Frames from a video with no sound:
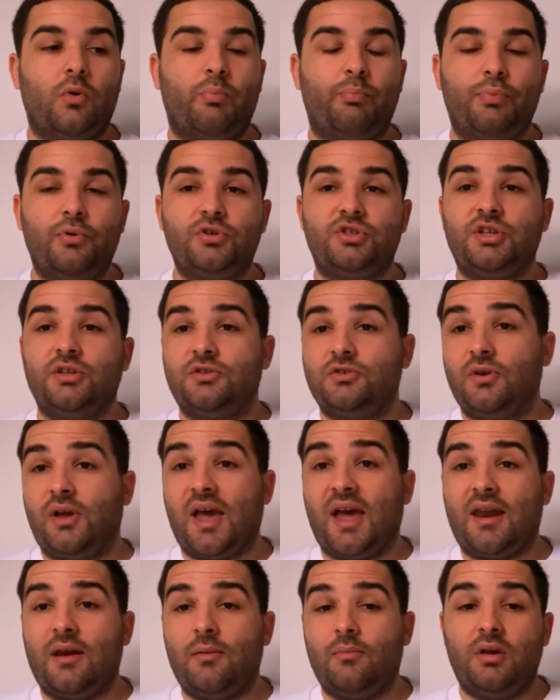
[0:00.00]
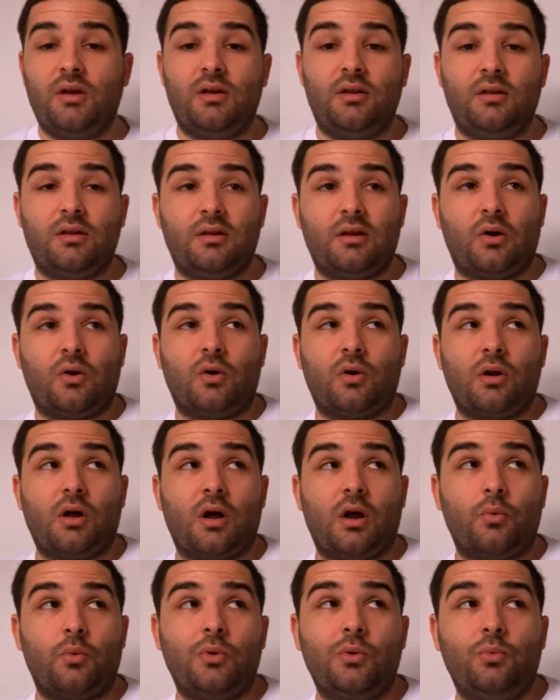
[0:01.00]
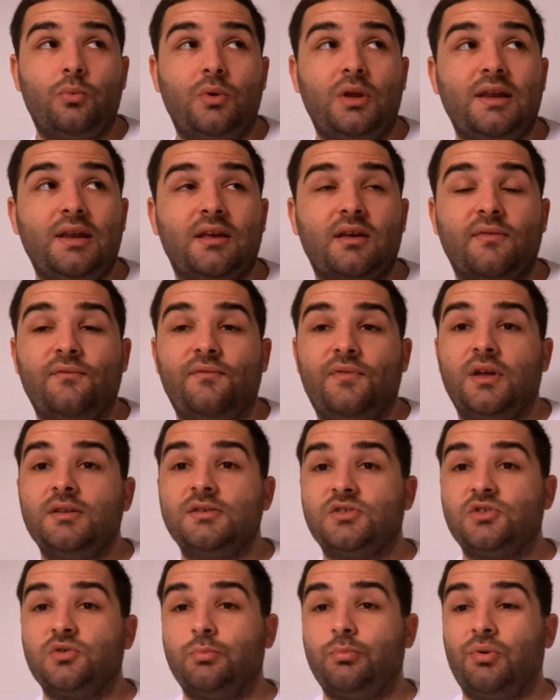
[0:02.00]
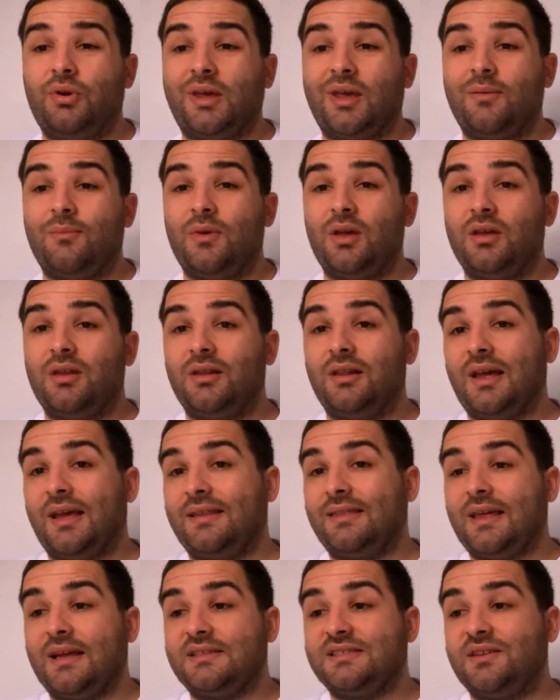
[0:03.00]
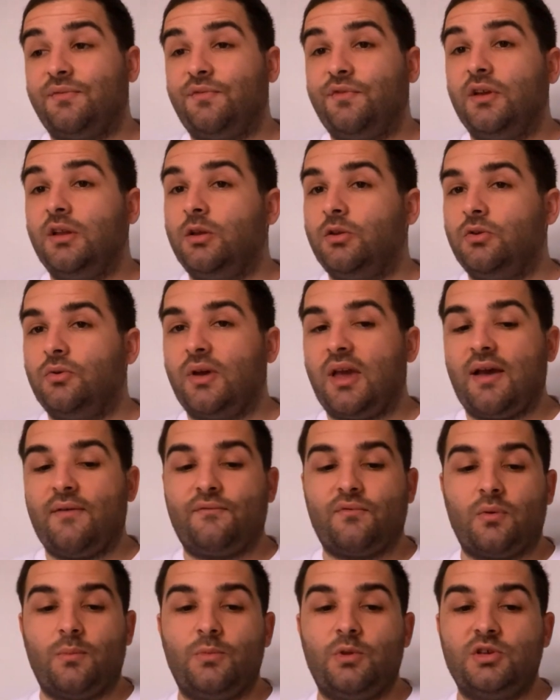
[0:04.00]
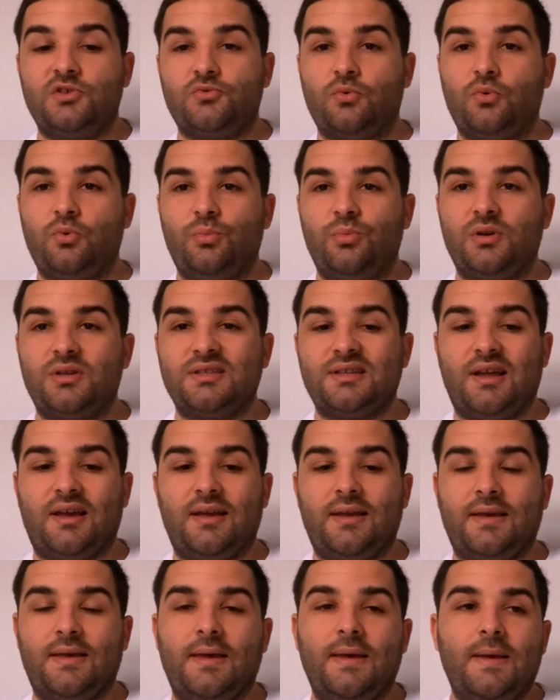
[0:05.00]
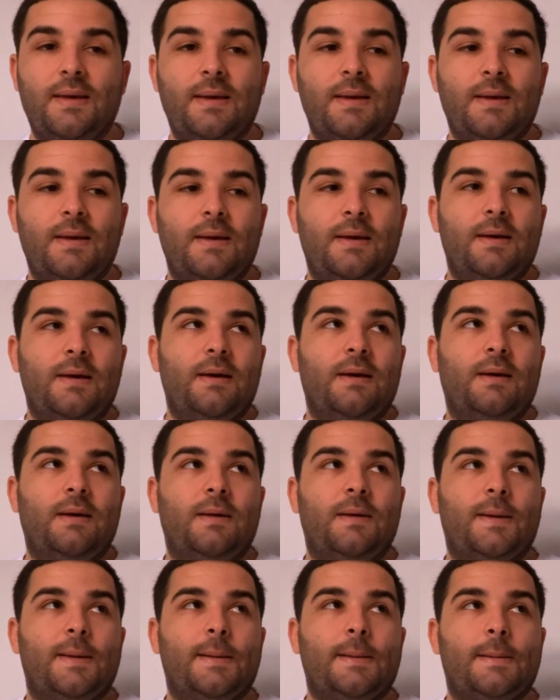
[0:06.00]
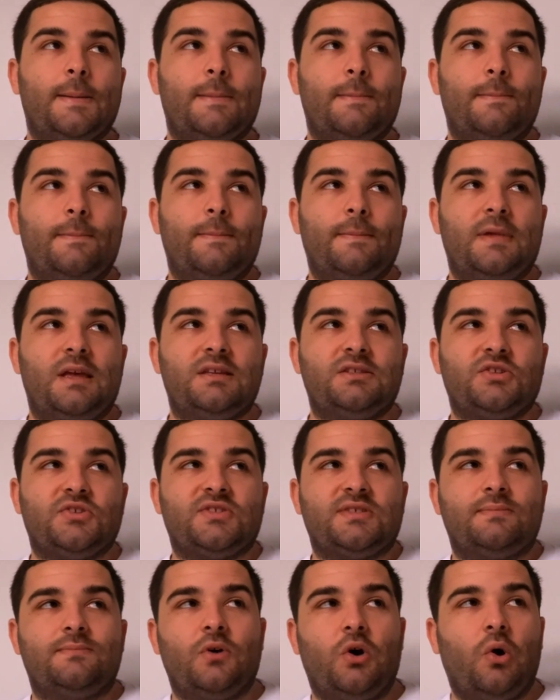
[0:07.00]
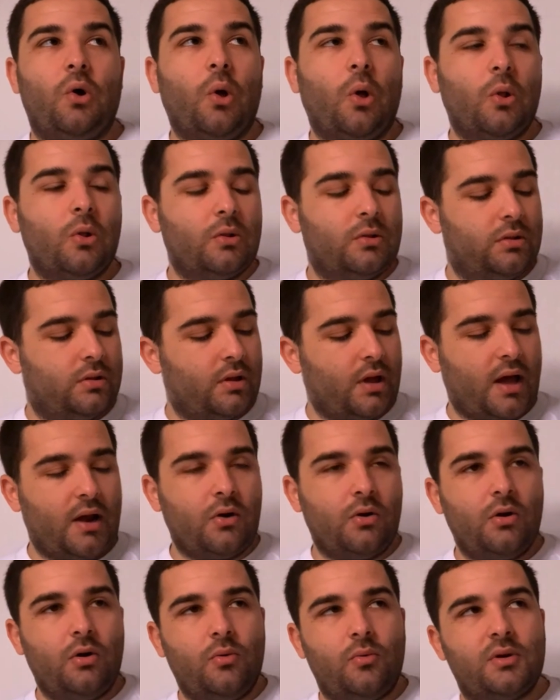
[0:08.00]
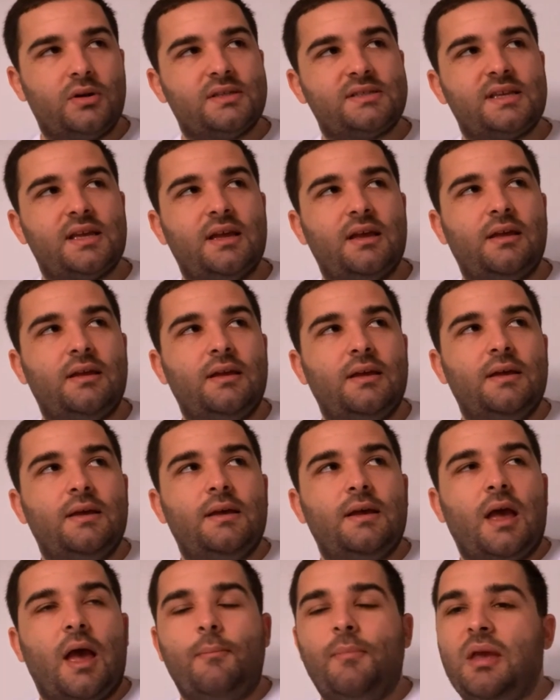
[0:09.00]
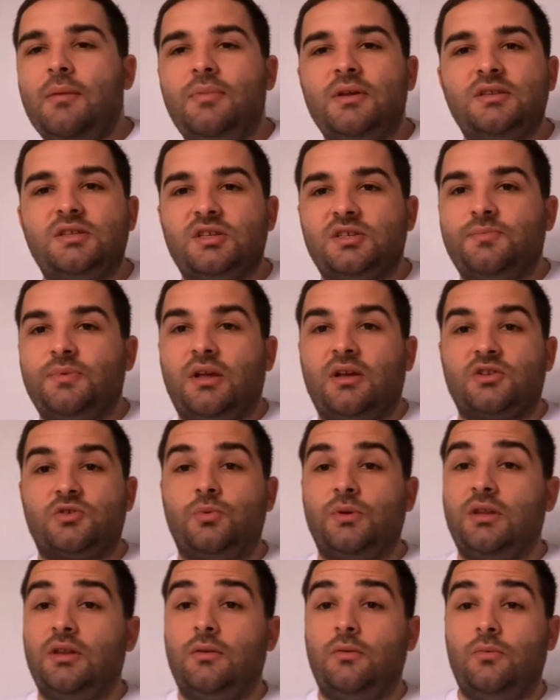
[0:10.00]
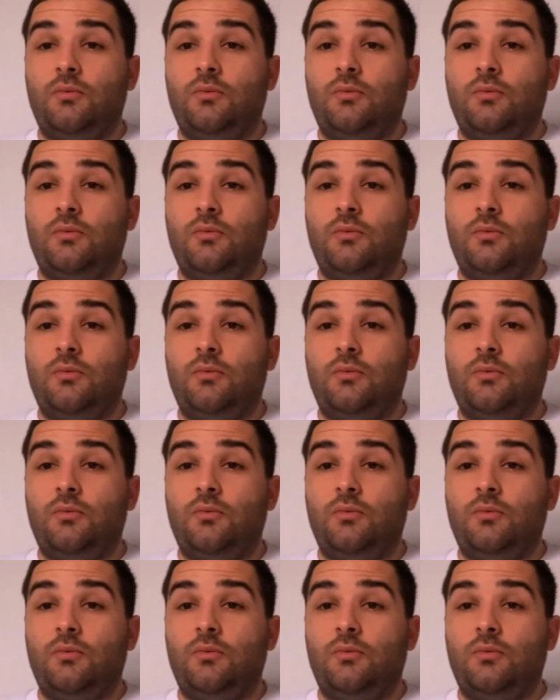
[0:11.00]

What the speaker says: pushing to get him in, or are we really convinced to bring him in? Like, that's the feeling you get from these rumors. Like, it's just all, I don't know what to say. And maybe it's just because we